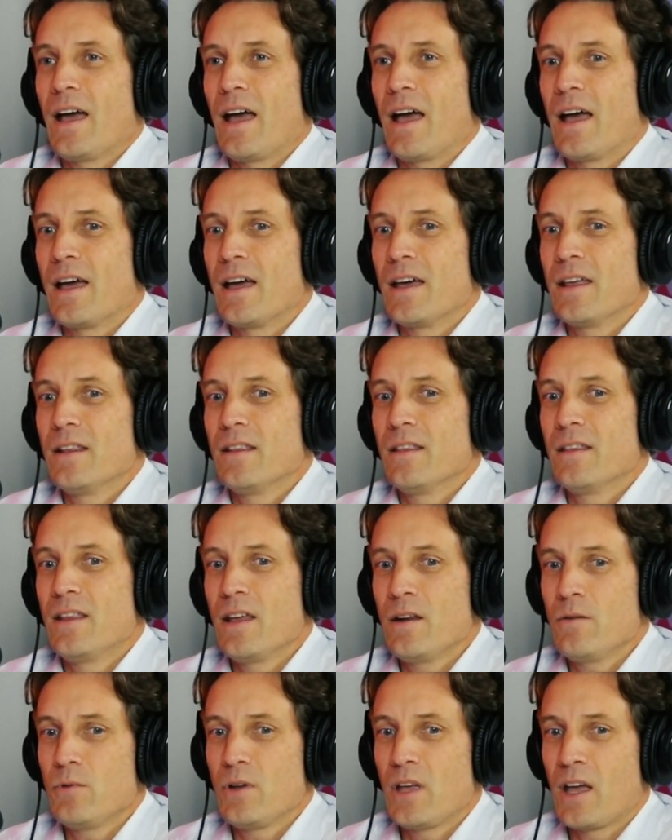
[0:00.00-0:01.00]
And
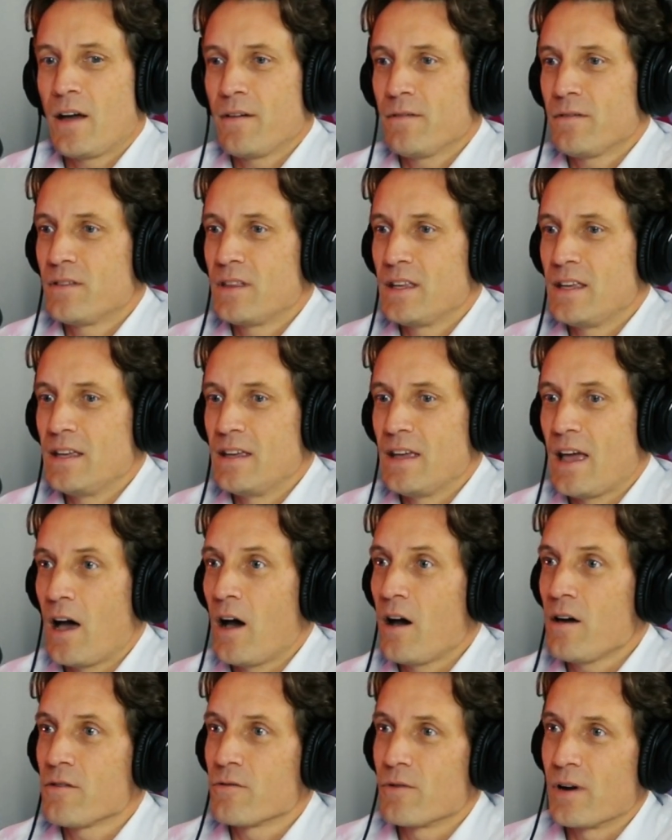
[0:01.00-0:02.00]
then we have the
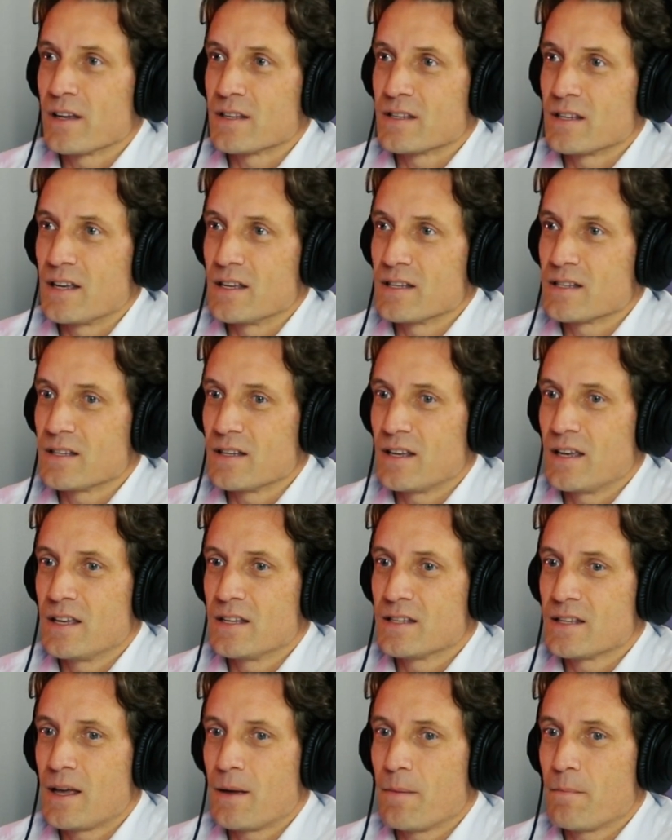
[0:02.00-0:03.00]
other excess
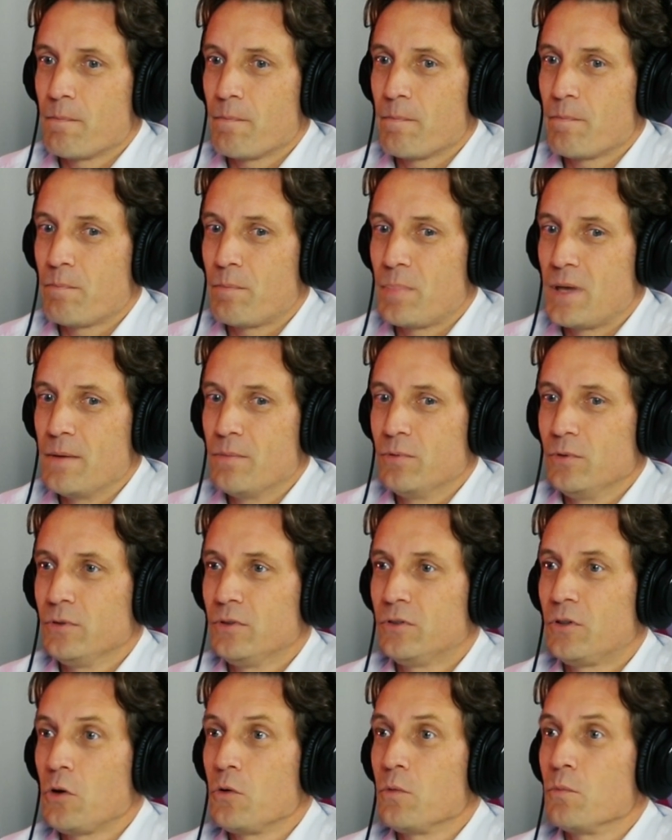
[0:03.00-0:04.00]
is that people
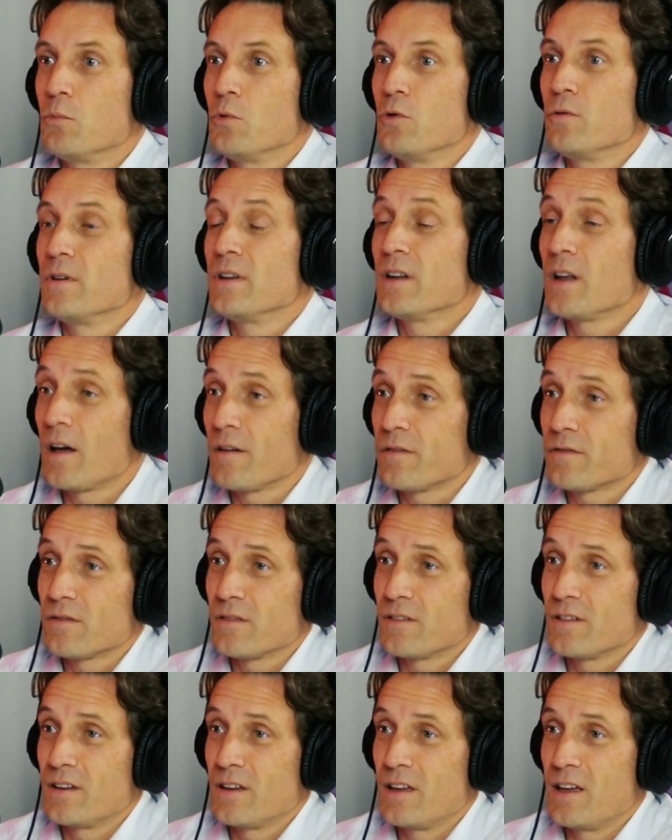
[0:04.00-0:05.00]
don't move enough
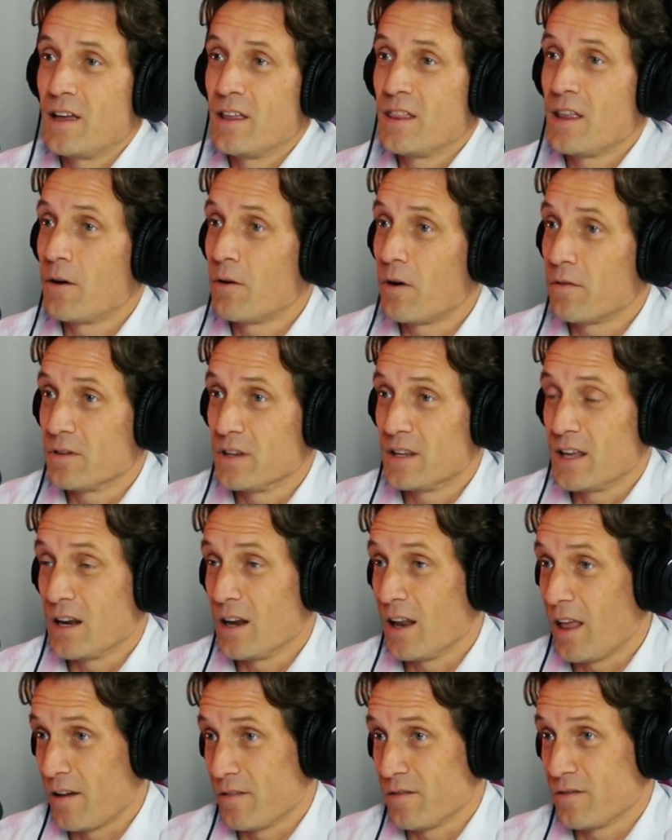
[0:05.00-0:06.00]
in their everyday
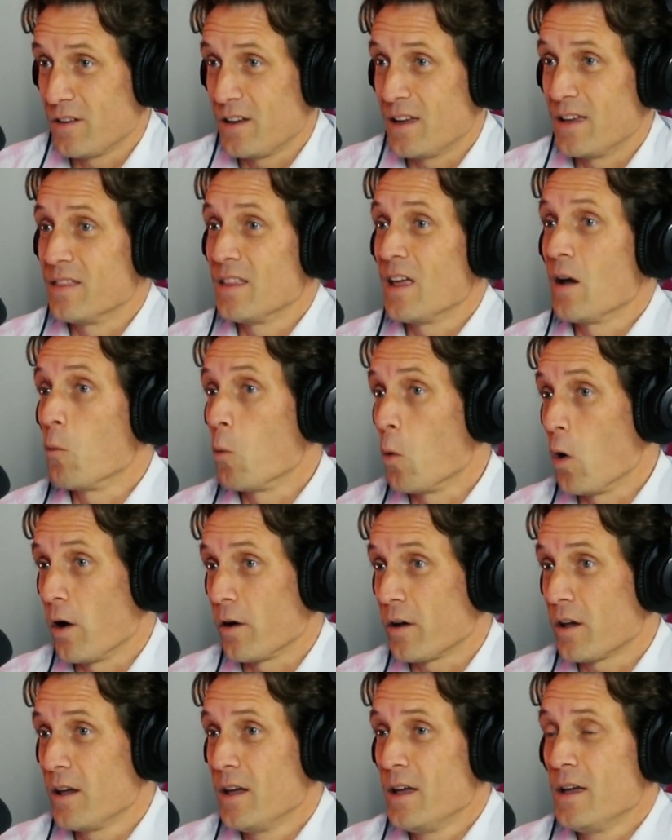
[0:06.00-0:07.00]
life, in their
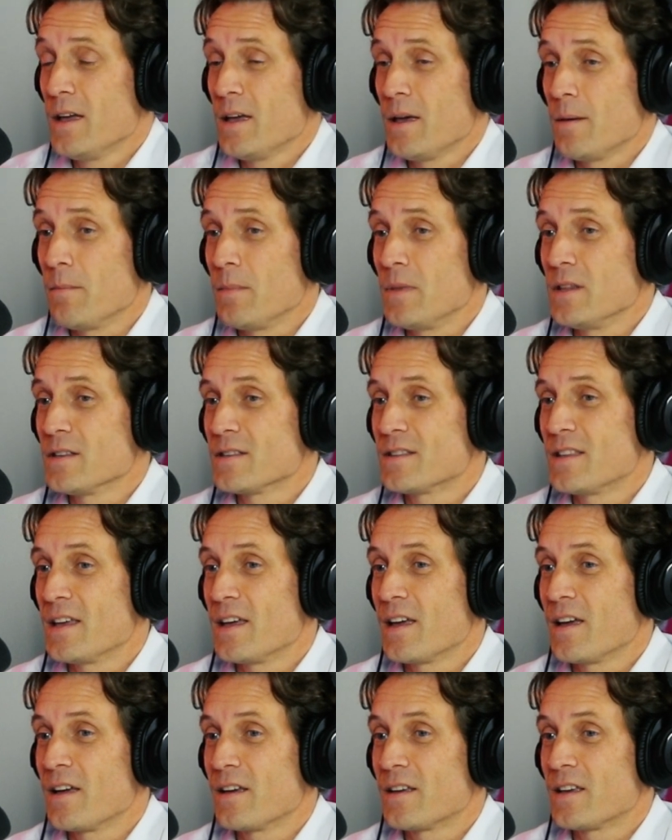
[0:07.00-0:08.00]
work. It means
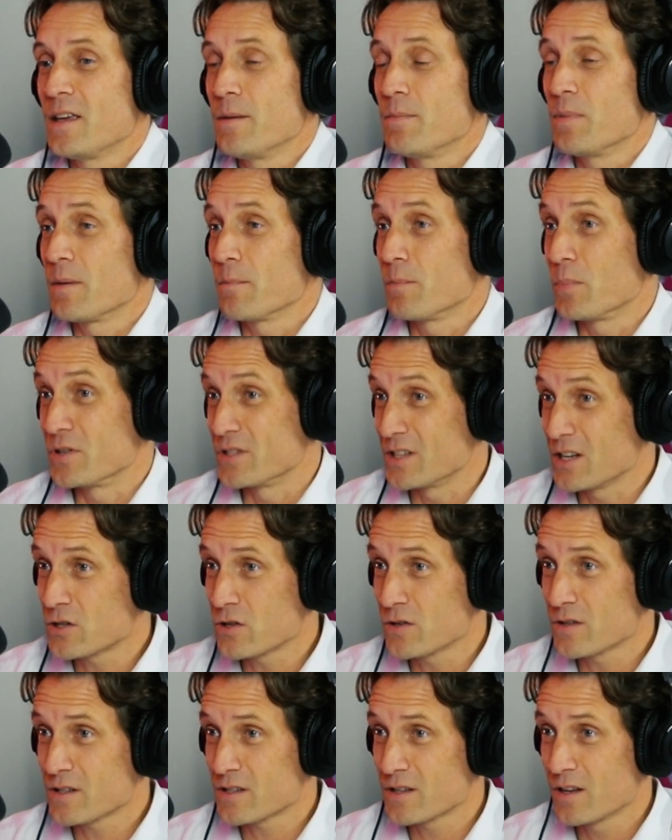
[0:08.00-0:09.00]
they're keeping
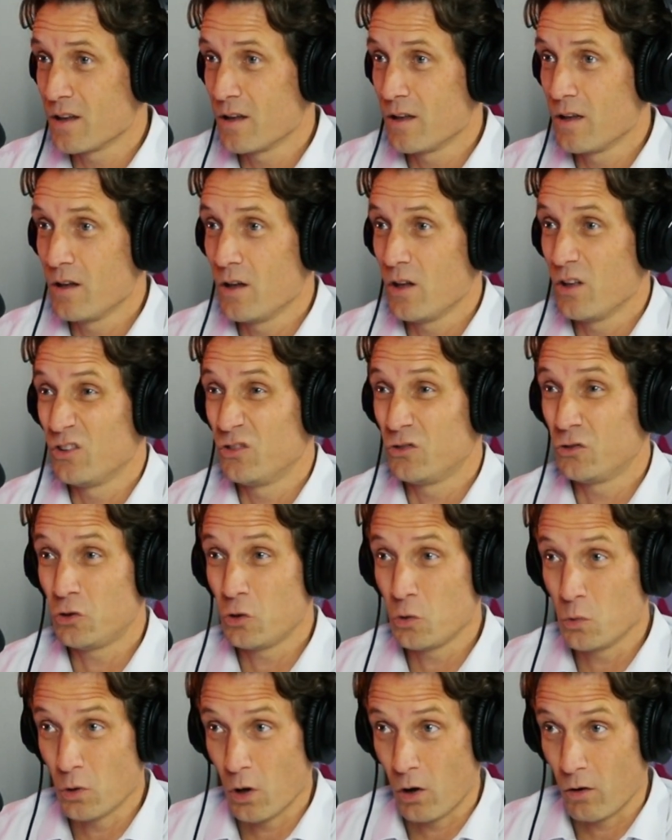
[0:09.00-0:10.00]
positions
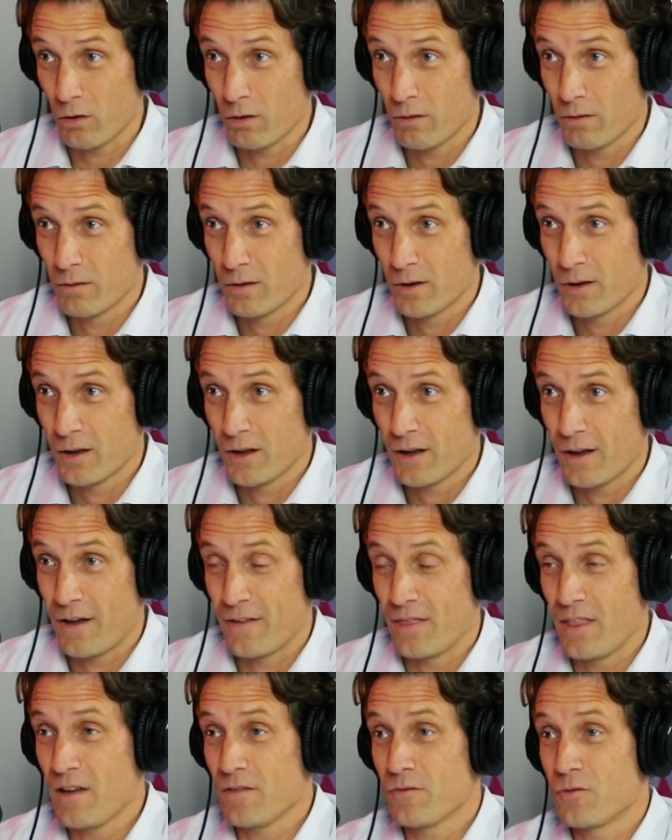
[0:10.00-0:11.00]
too long,
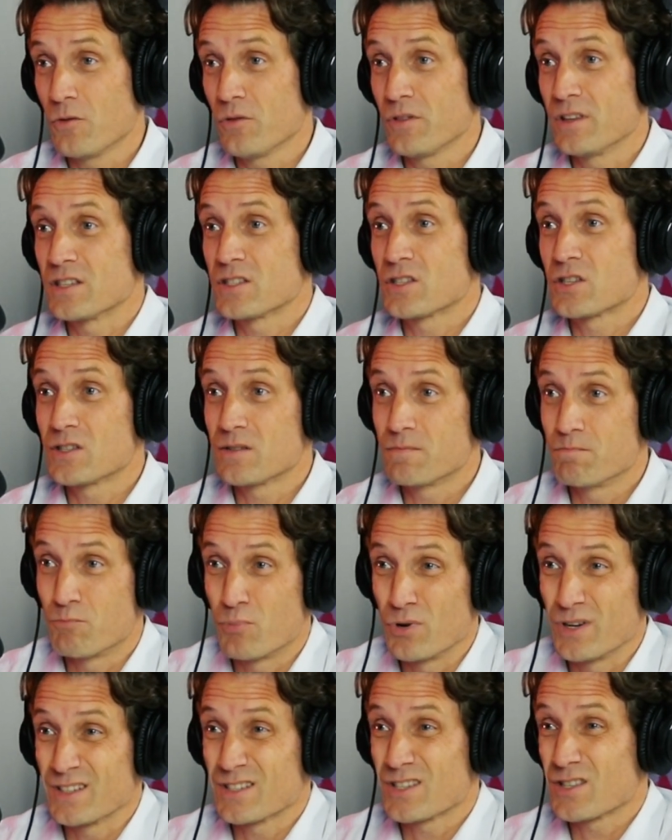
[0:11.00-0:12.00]
and therefore this
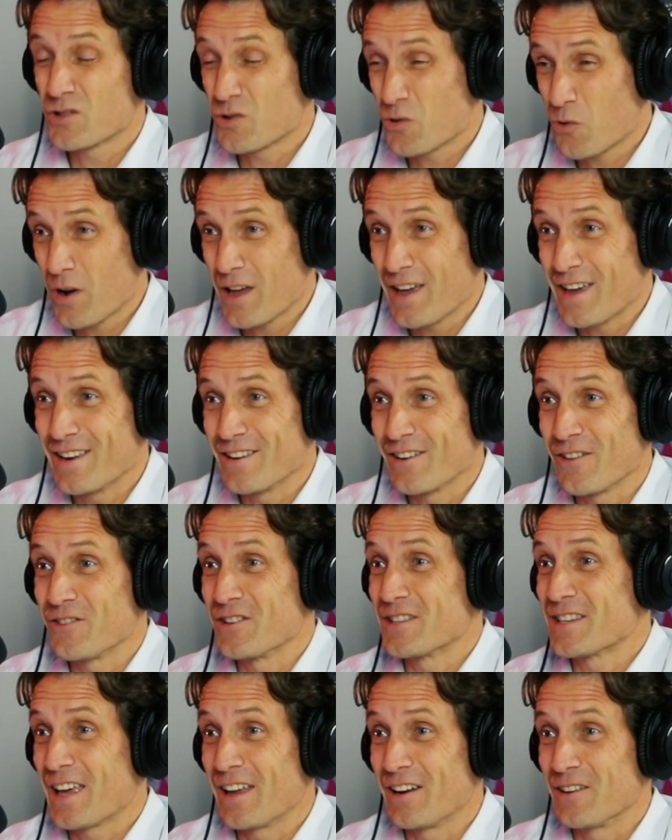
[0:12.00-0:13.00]
brings strain on the
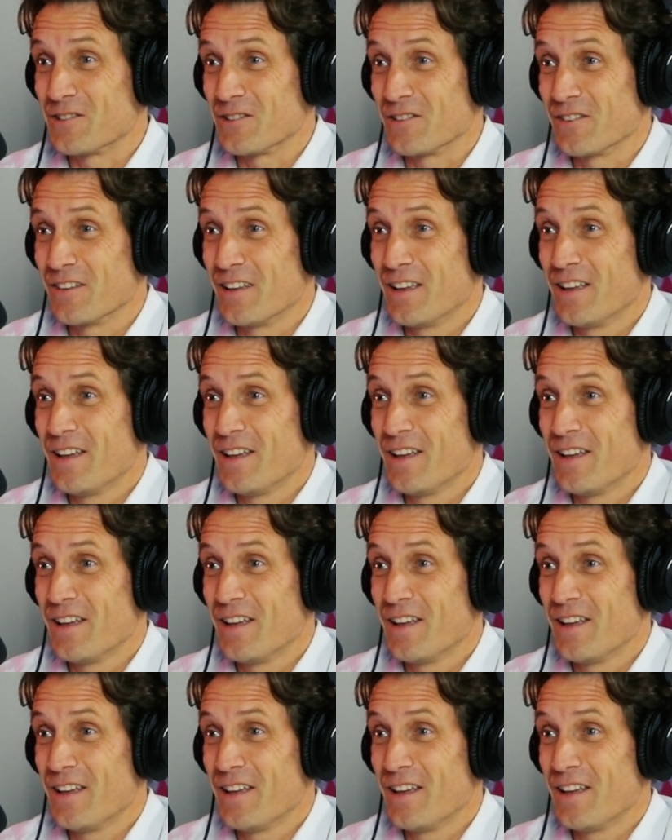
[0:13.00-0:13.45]
skeleton.